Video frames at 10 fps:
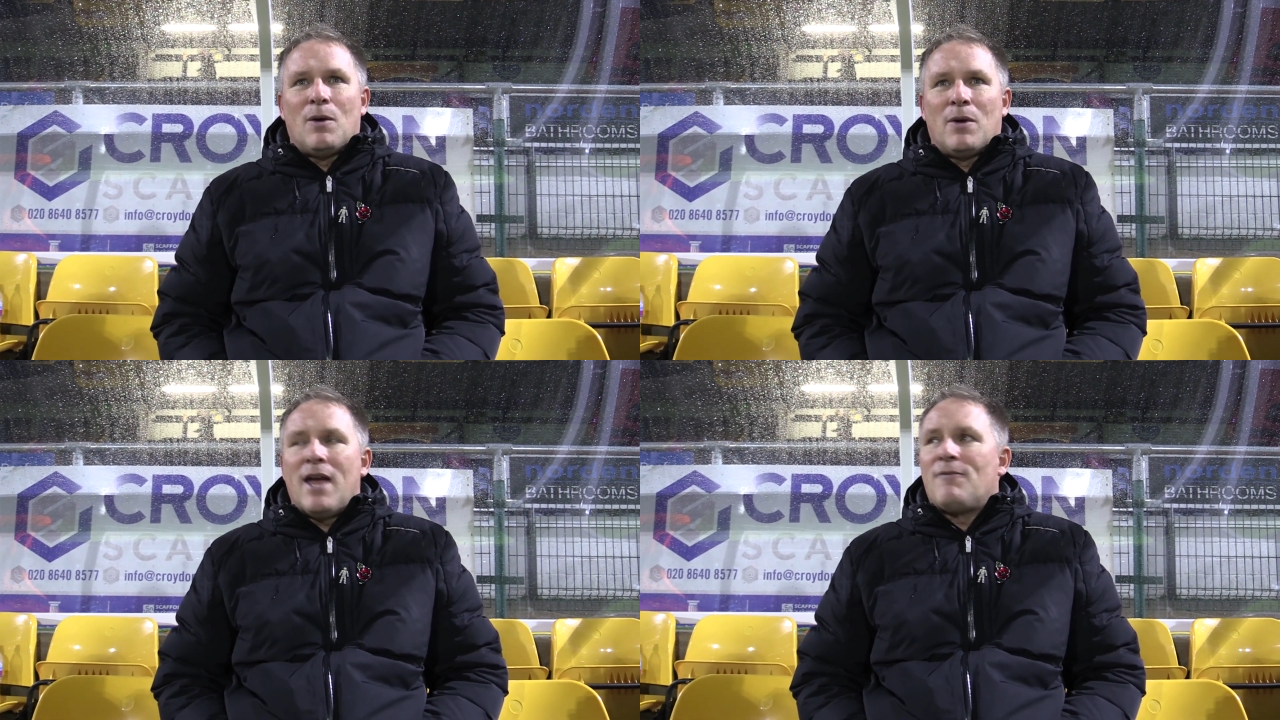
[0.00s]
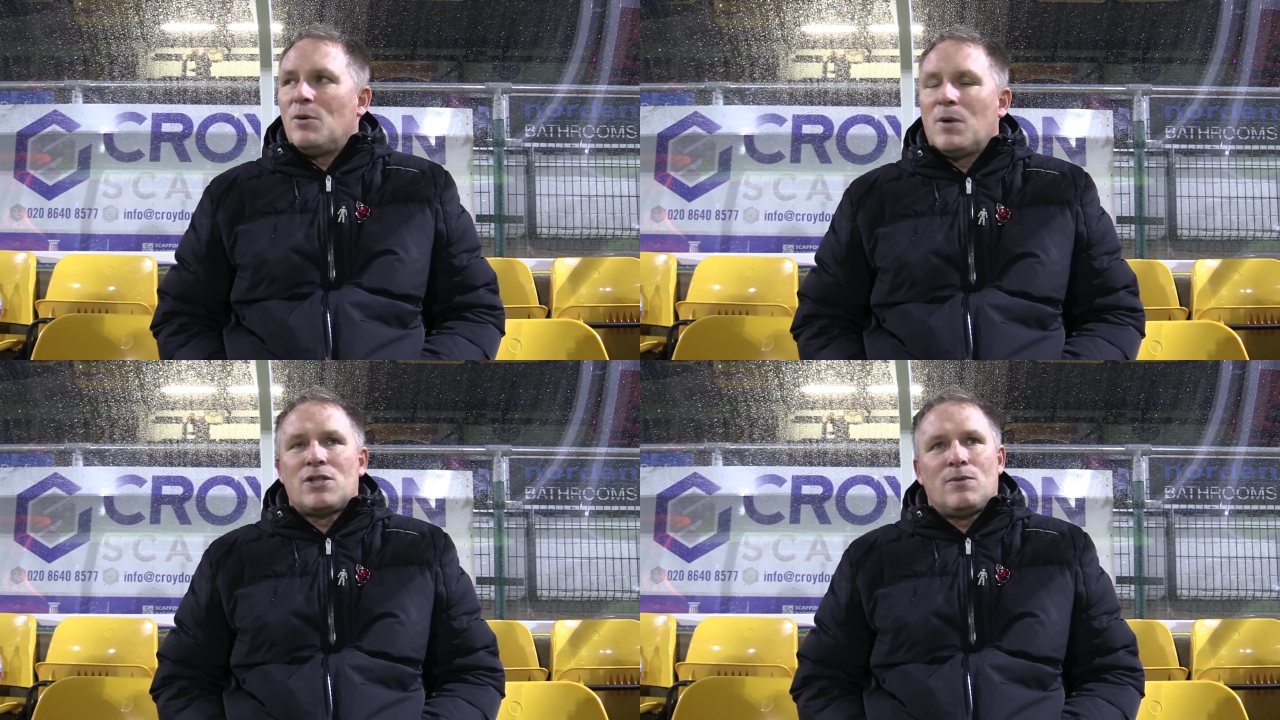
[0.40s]
I want
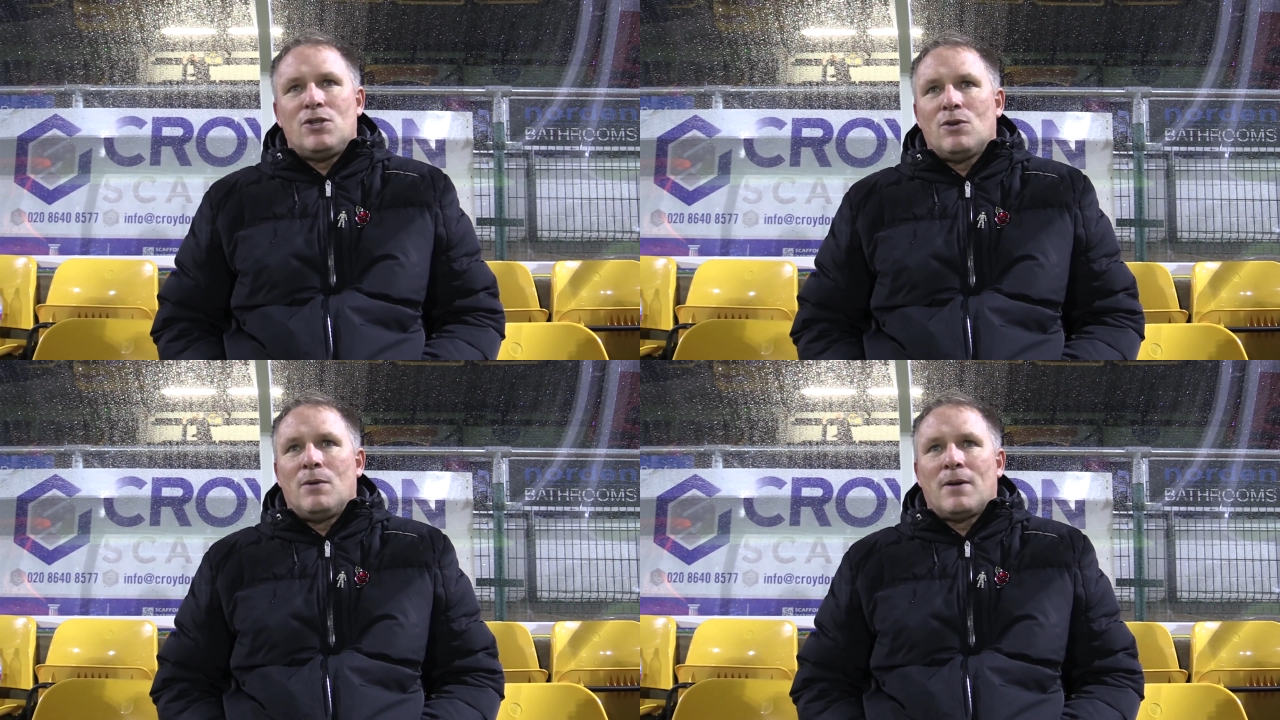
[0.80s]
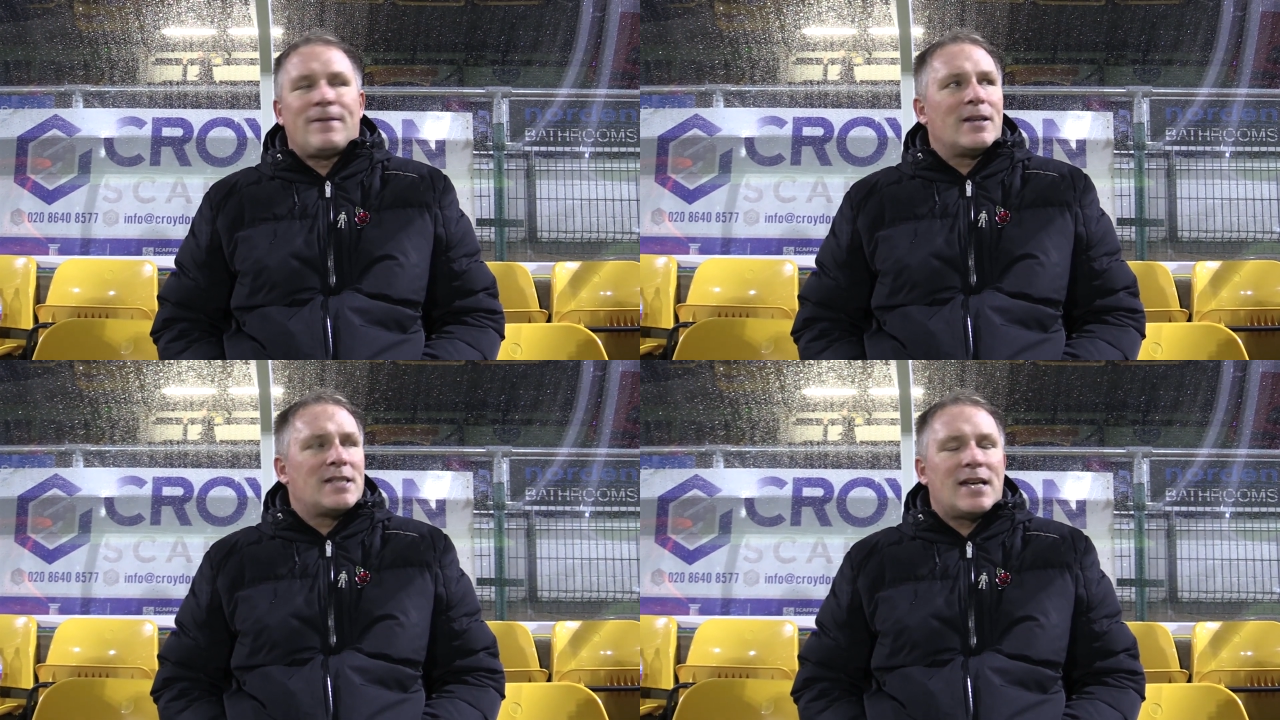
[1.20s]
everyone to enjoy it. What a
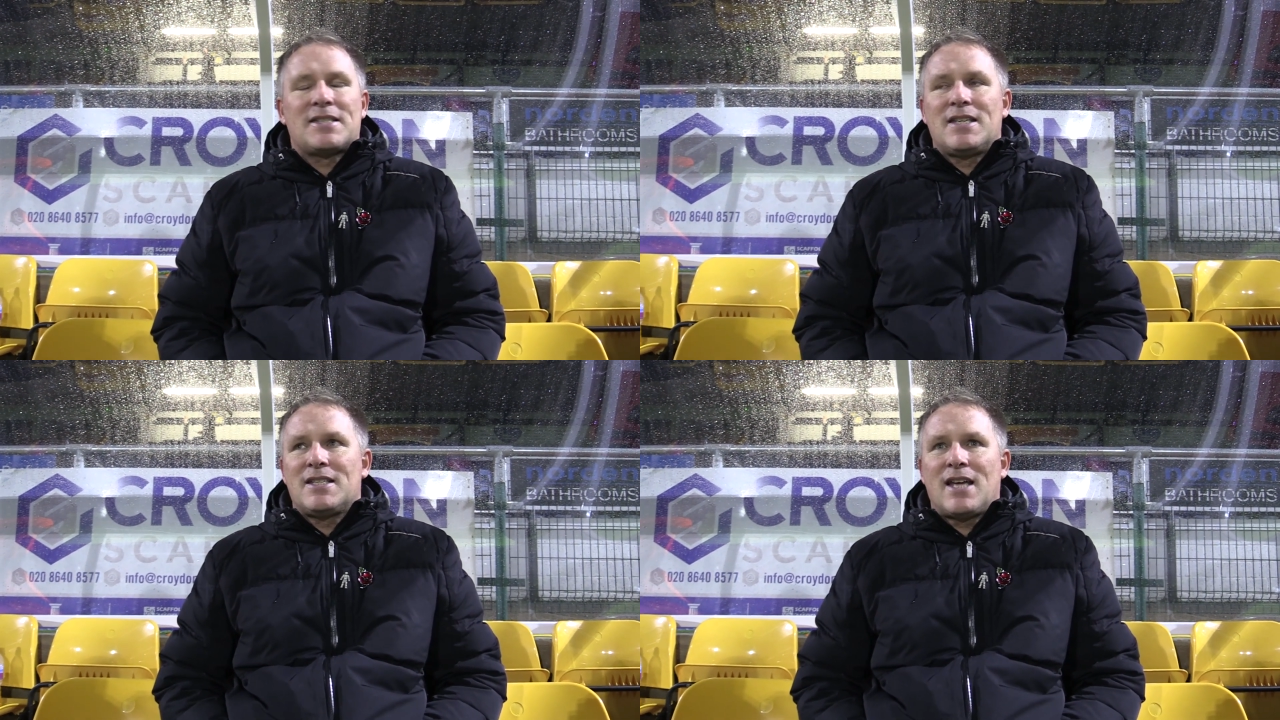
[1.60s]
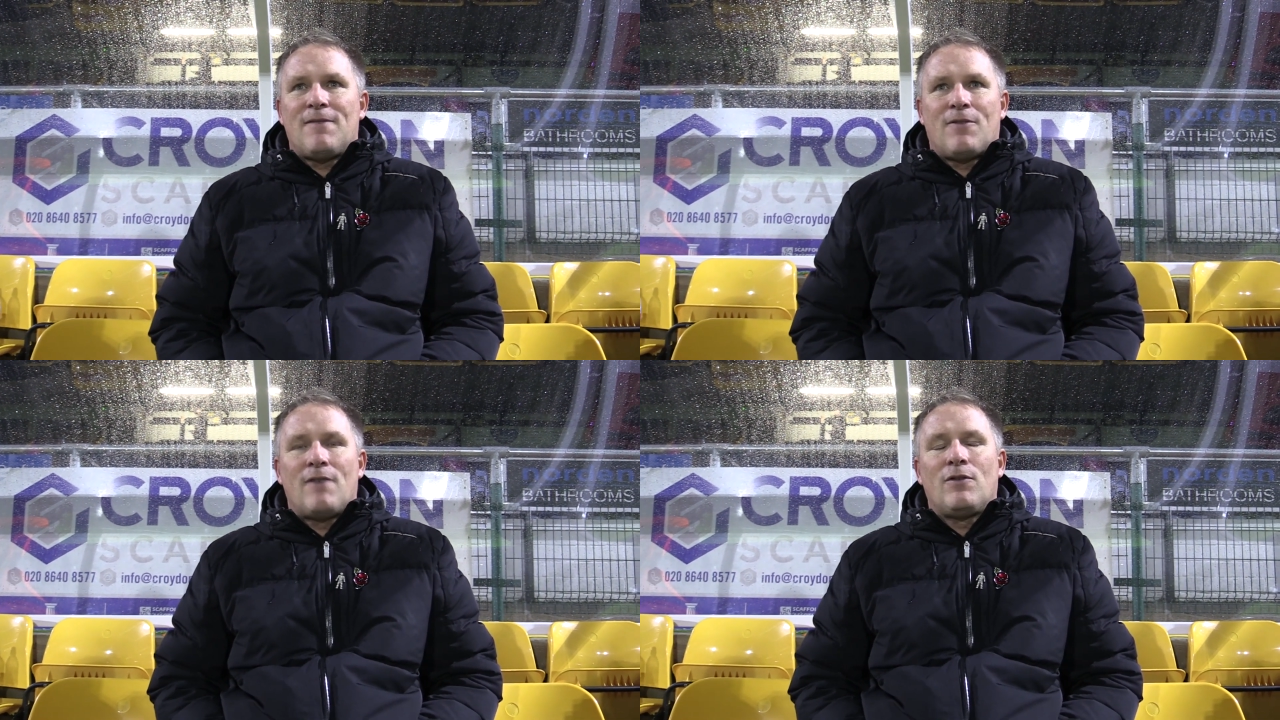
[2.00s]
fantastic day
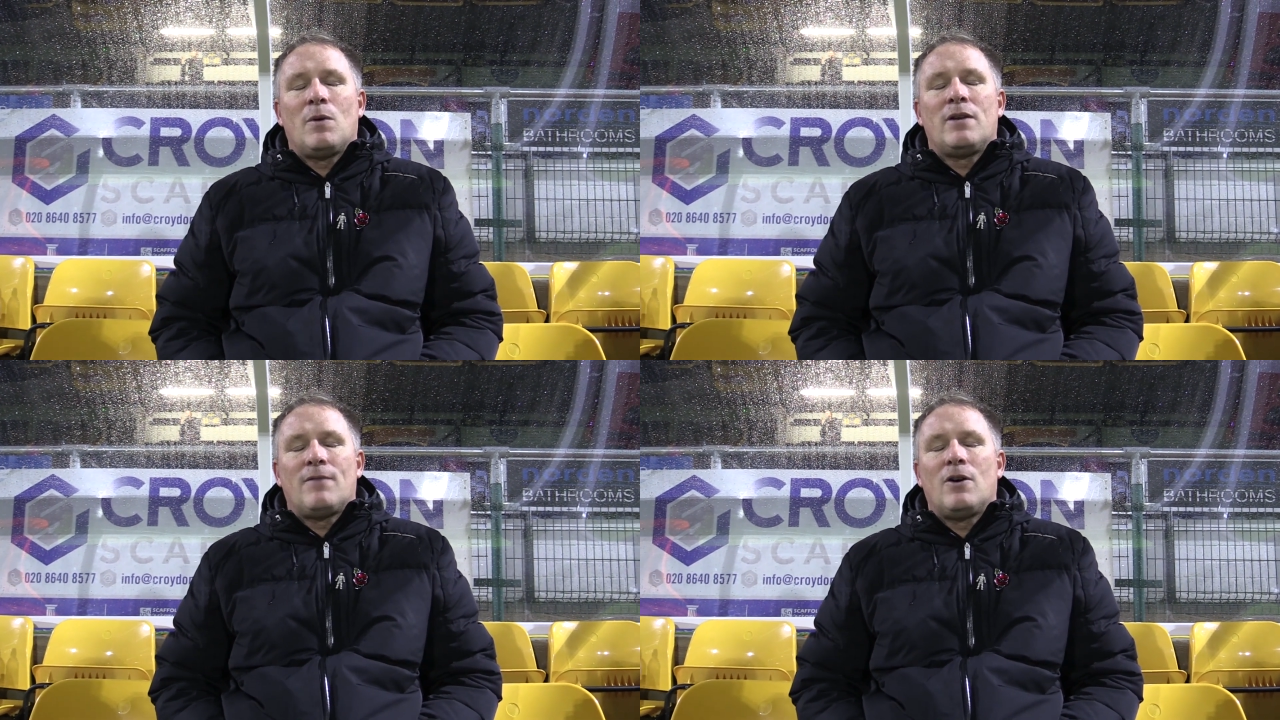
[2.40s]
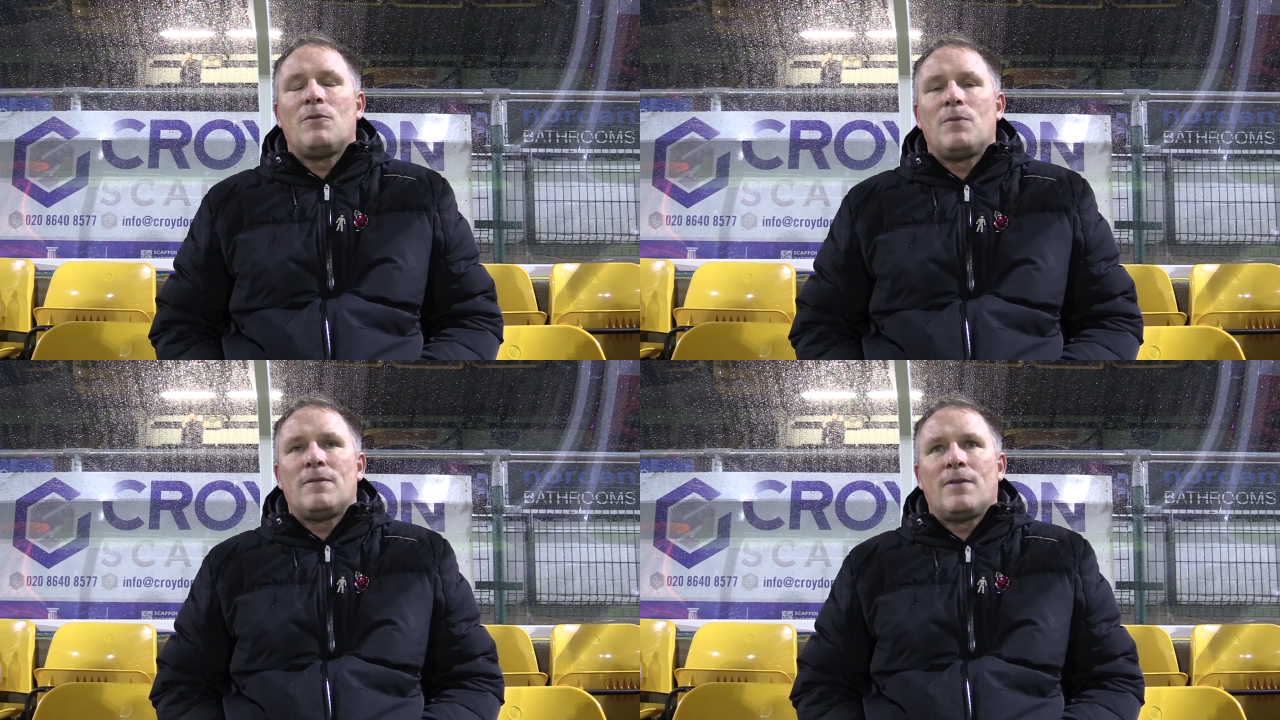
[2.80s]
for everyone
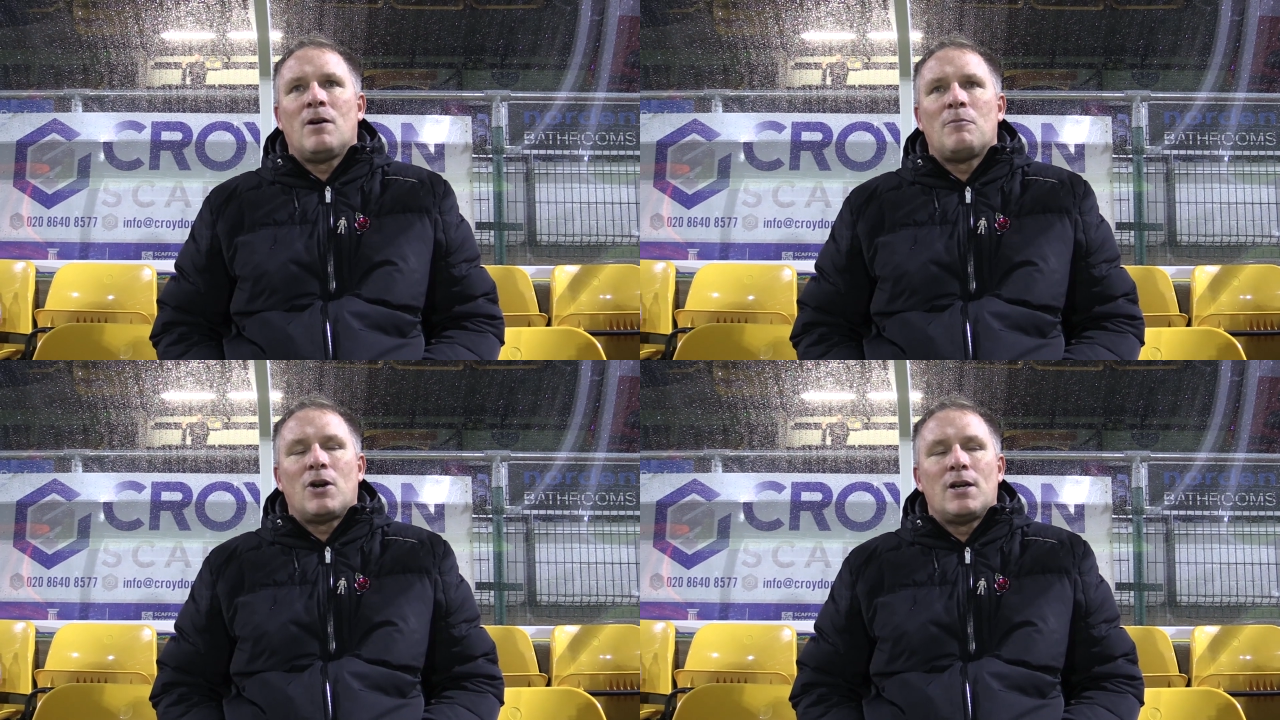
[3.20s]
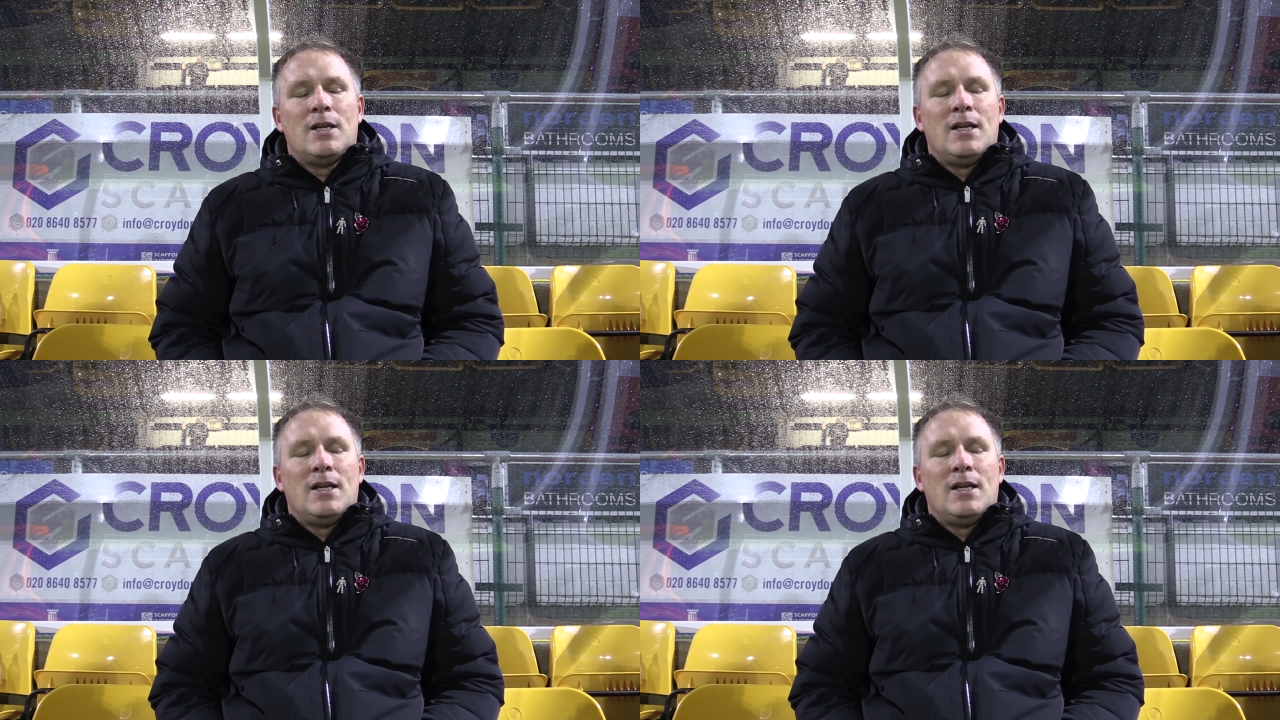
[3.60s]
involved with Farnborough,